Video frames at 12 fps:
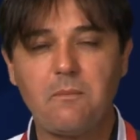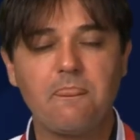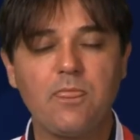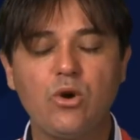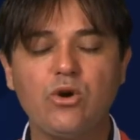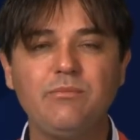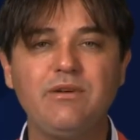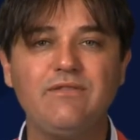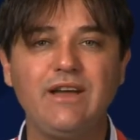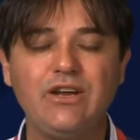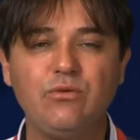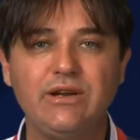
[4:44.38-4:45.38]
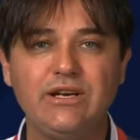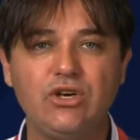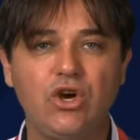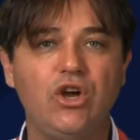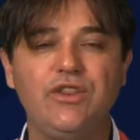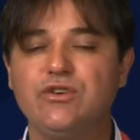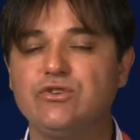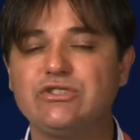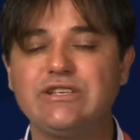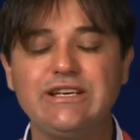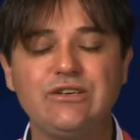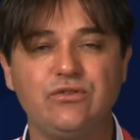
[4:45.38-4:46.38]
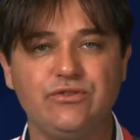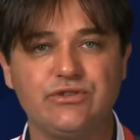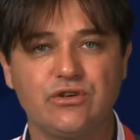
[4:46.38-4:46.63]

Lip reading: They're going to be evaluated on their skills.